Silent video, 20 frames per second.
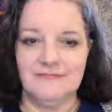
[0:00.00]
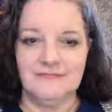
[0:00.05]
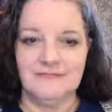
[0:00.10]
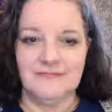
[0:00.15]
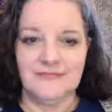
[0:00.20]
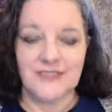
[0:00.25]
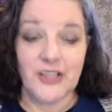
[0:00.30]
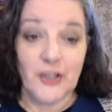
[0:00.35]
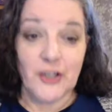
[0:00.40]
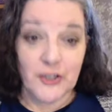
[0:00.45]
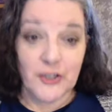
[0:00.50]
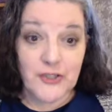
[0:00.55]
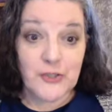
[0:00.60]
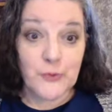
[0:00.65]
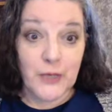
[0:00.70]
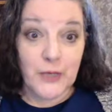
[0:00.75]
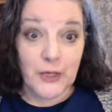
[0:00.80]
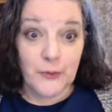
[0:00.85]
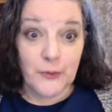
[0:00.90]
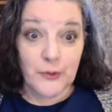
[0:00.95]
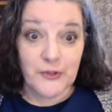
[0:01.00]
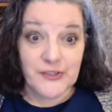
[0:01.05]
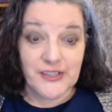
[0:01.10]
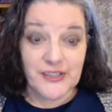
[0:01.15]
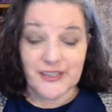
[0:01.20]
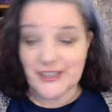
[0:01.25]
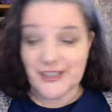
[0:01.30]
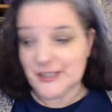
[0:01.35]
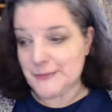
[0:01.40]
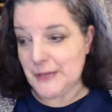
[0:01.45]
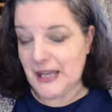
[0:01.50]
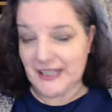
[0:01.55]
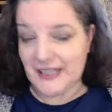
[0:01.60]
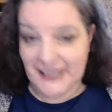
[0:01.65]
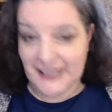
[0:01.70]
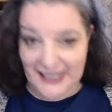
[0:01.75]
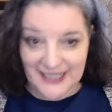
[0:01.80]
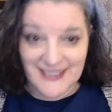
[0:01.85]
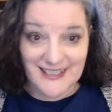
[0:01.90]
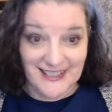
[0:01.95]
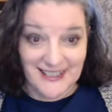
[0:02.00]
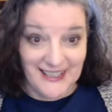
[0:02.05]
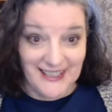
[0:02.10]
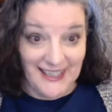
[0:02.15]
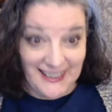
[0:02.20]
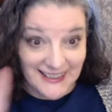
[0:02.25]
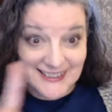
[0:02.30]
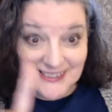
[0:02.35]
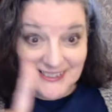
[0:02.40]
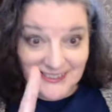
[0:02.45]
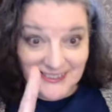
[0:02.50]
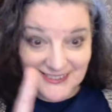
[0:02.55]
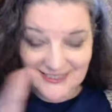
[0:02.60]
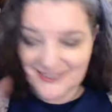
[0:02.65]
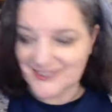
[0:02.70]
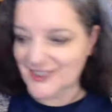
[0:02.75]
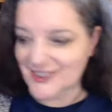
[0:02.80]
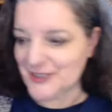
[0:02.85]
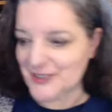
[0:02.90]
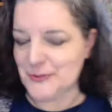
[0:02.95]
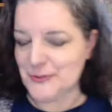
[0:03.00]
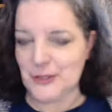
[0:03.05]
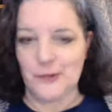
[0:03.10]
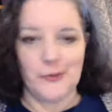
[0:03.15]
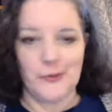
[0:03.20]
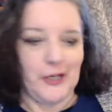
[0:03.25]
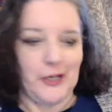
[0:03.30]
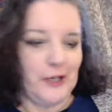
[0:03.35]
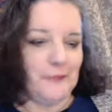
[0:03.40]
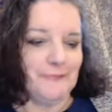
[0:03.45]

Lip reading: There are swear words in this podcast today. Just be aware.